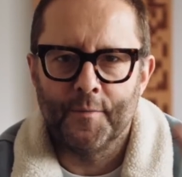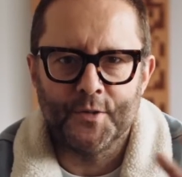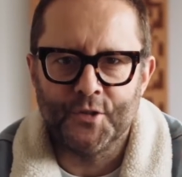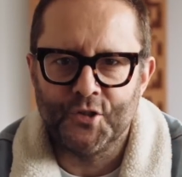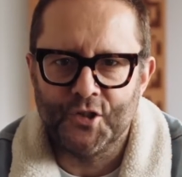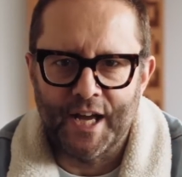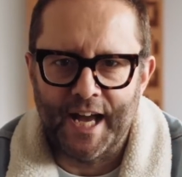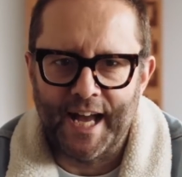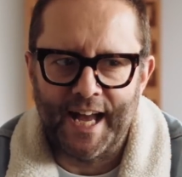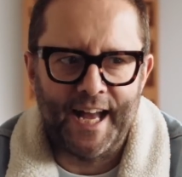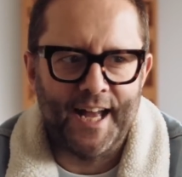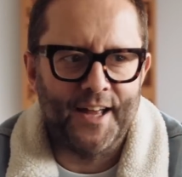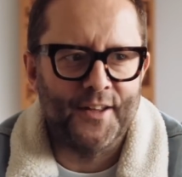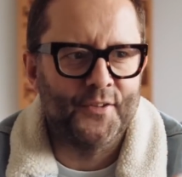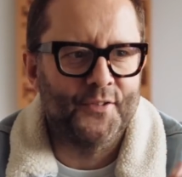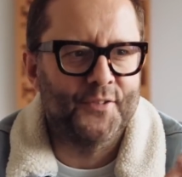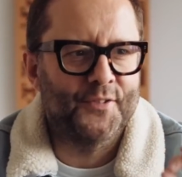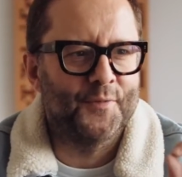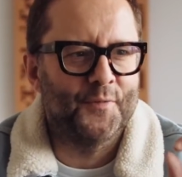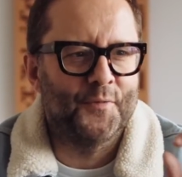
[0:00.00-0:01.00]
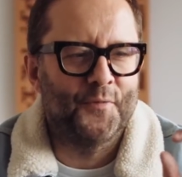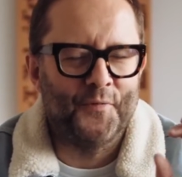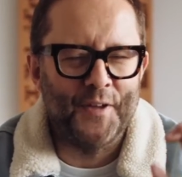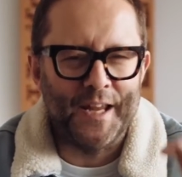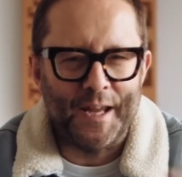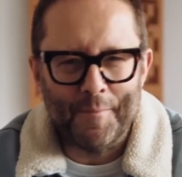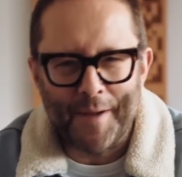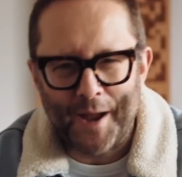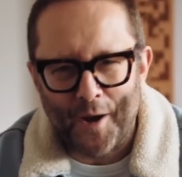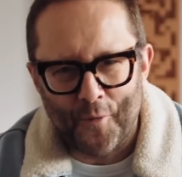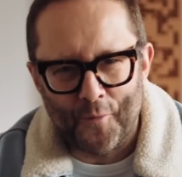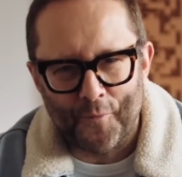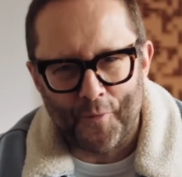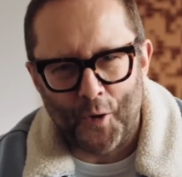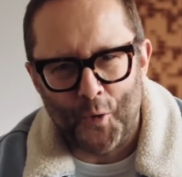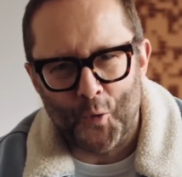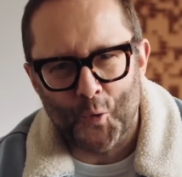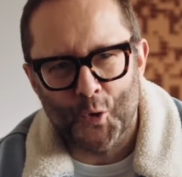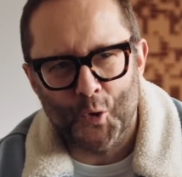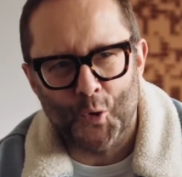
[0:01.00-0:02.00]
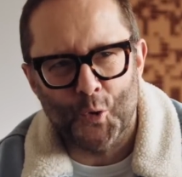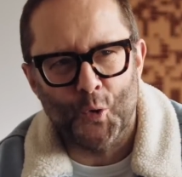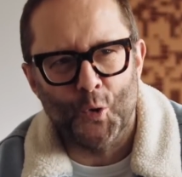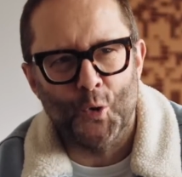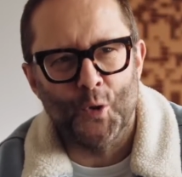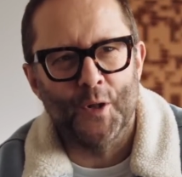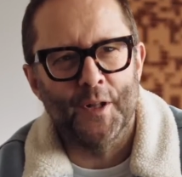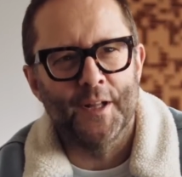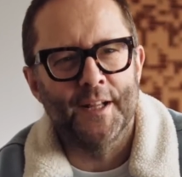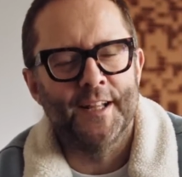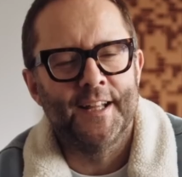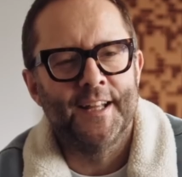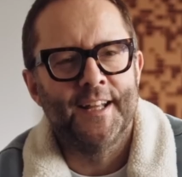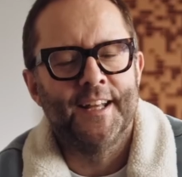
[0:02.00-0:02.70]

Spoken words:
jazz, female vocal,